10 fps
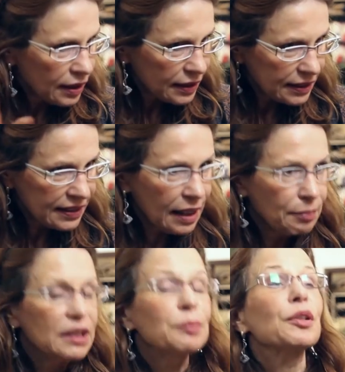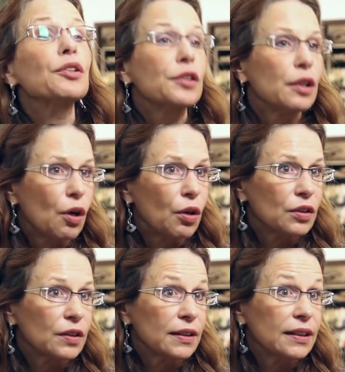some spiritual
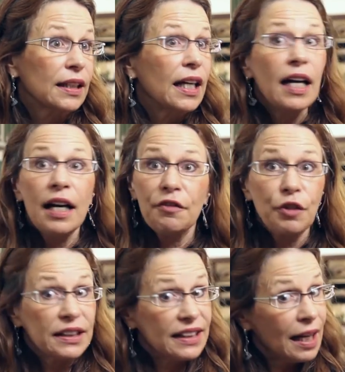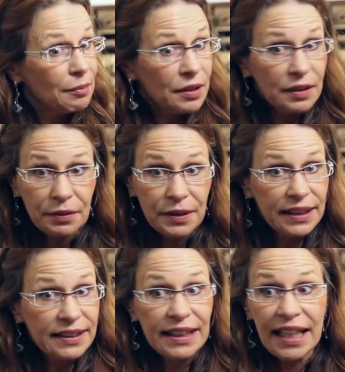authors. For example,
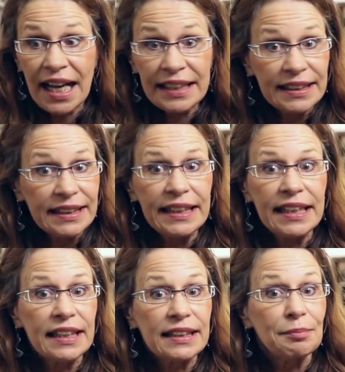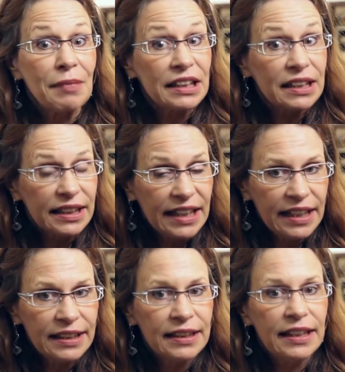in the last years, much
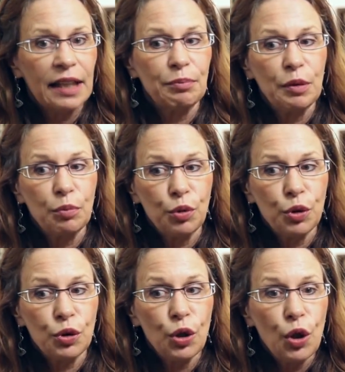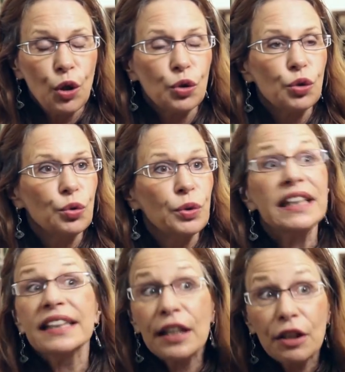attention had been put to
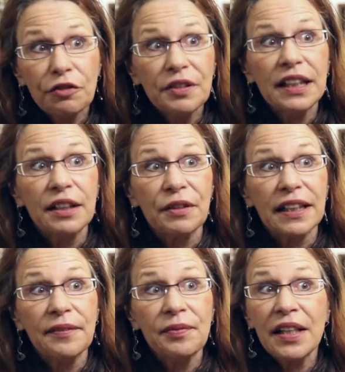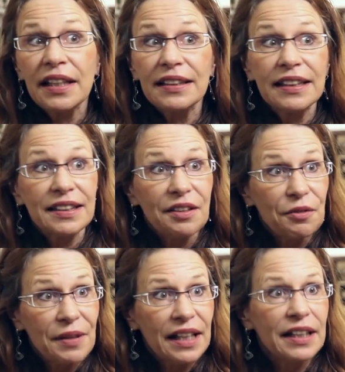Isaac of Nineveh, this
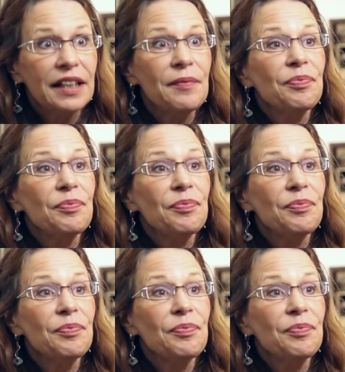very